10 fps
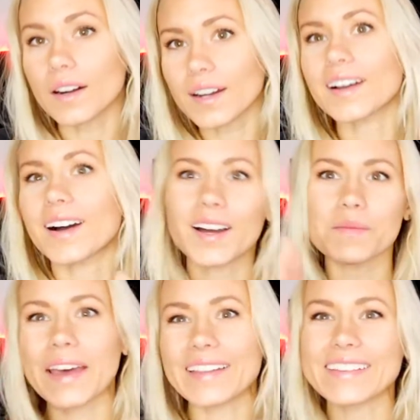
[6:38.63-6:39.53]
I'm
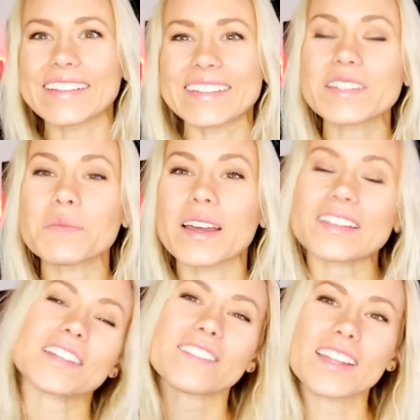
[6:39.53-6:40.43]
handling this because
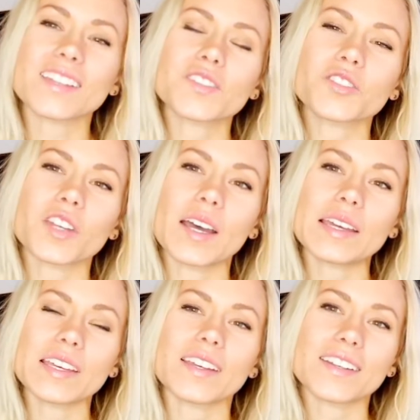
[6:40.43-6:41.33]
I think it's
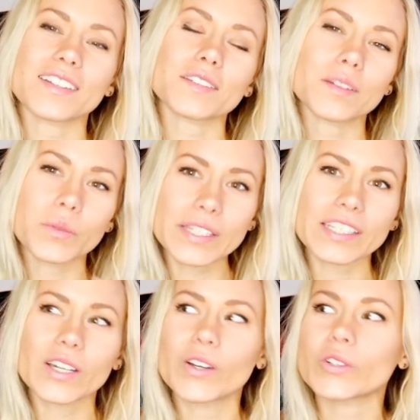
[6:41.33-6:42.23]
the
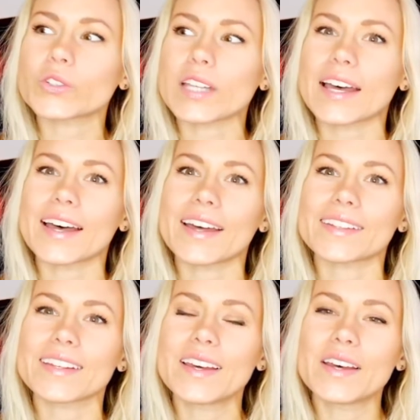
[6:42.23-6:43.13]
videos and
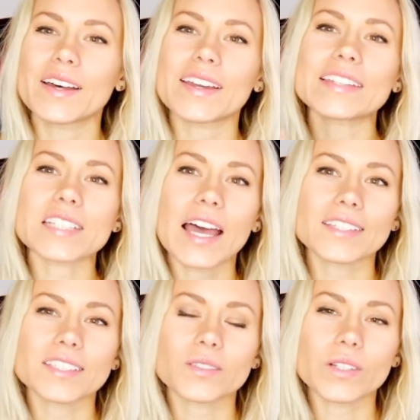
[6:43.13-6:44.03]

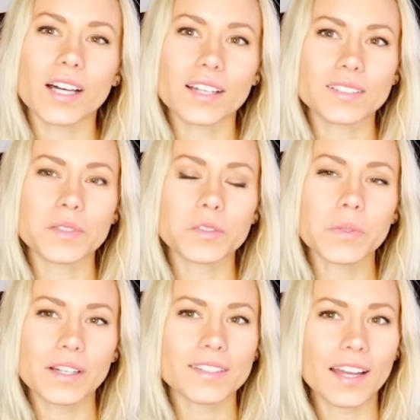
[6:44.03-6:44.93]
interaction with customers,
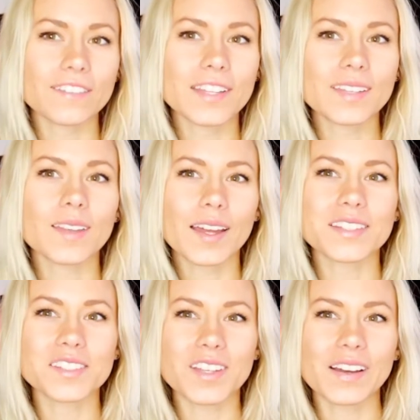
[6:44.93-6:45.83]
because I think
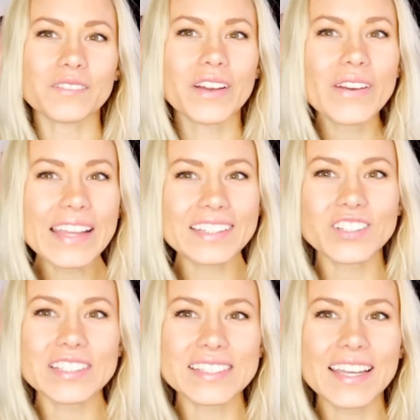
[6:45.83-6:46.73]
that's very
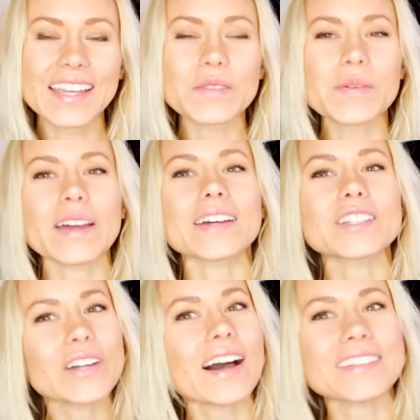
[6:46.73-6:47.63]
interesting, because you
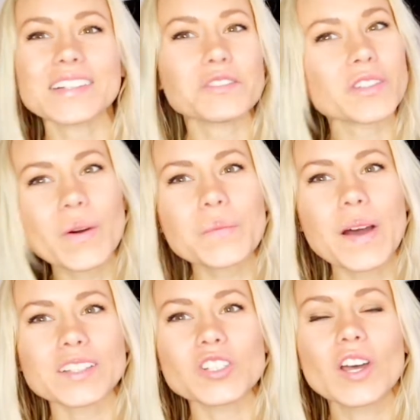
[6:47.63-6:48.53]
guys have so
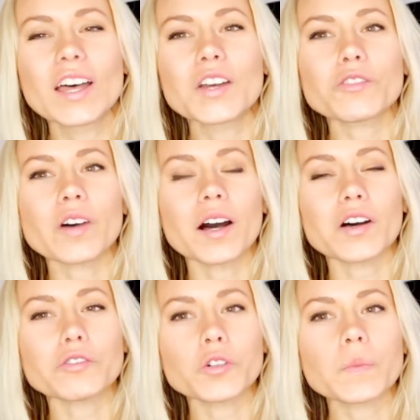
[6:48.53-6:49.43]
much
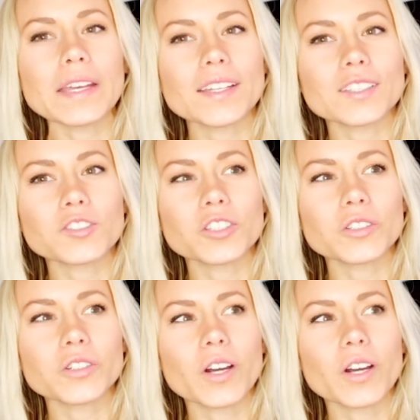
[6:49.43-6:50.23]
for me to